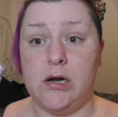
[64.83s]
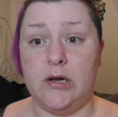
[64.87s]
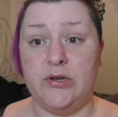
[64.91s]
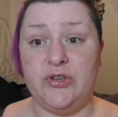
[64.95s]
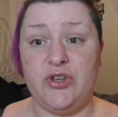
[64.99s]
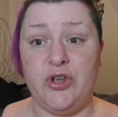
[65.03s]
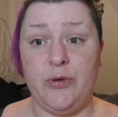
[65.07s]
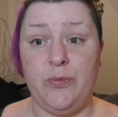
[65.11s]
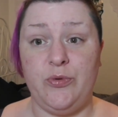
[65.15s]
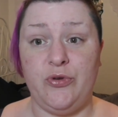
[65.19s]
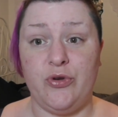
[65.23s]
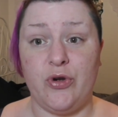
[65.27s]

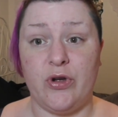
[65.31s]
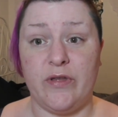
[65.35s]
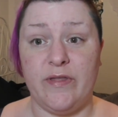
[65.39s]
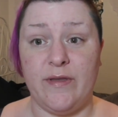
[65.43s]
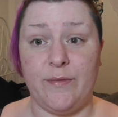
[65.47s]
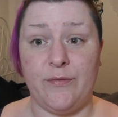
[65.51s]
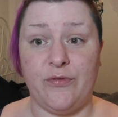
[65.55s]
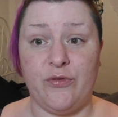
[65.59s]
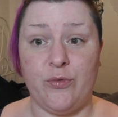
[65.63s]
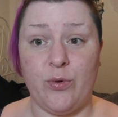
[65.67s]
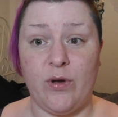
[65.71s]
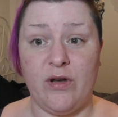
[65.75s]
Superdrug, and
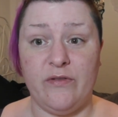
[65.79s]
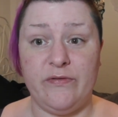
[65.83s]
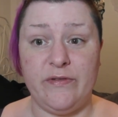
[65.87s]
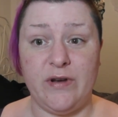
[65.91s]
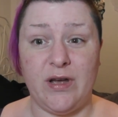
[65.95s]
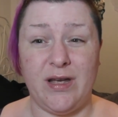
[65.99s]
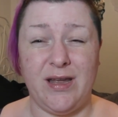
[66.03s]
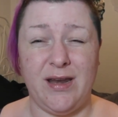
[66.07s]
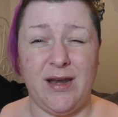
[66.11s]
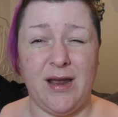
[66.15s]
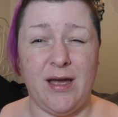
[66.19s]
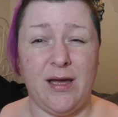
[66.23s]
that was
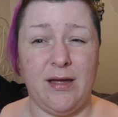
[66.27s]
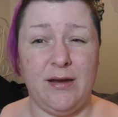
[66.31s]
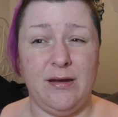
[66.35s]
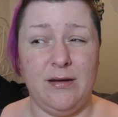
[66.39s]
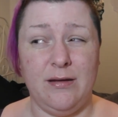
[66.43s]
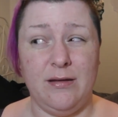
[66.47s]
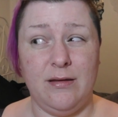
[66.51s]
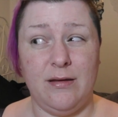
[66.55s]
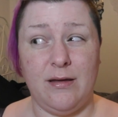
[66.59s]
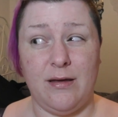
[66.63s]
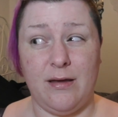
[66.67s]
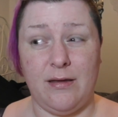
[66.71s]
$12.99,
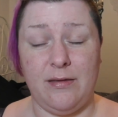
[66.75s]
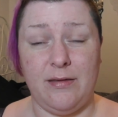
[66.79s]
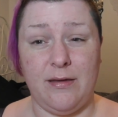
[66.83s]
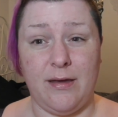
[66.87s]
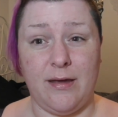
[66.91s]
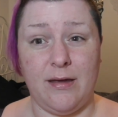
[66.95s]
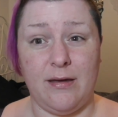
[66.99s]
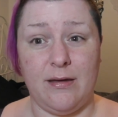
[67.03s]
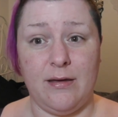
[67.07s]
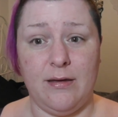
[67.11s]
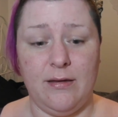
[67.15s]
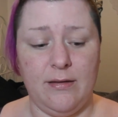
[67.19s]
I
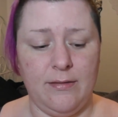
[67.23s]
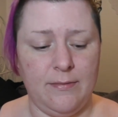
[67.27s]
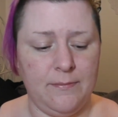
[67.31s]
think.